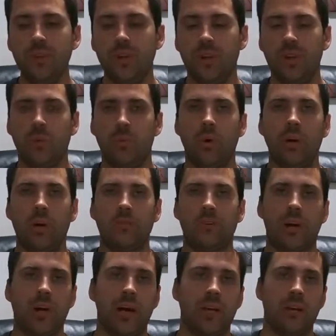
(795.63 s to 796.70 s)
whatever
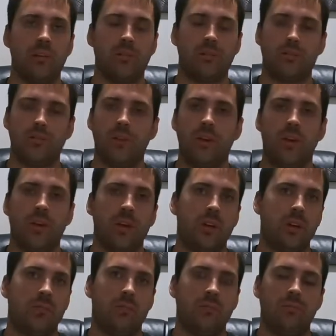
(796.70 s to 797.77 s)
kind of,
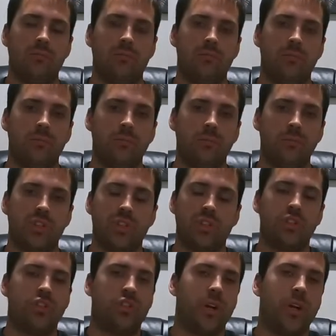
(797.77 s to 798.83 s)

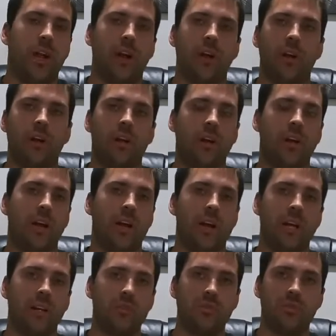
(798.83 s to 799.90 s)
just generic, you can kind
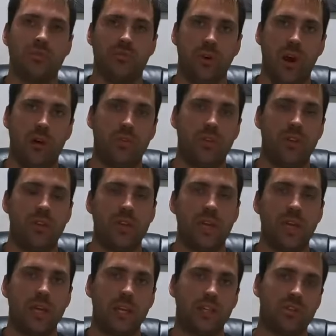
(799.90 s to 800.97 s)
of use it for
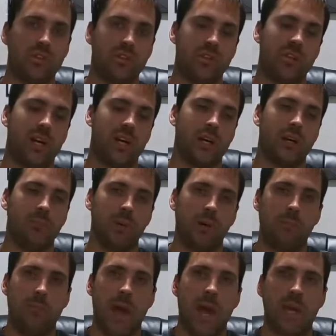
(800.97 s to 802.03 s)
everything. It's just not going to be a
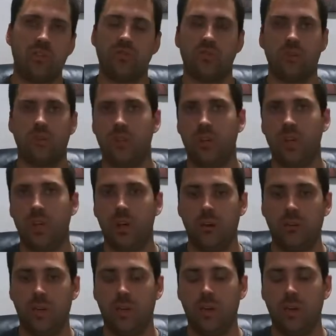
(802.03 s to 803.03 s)
master of any of it.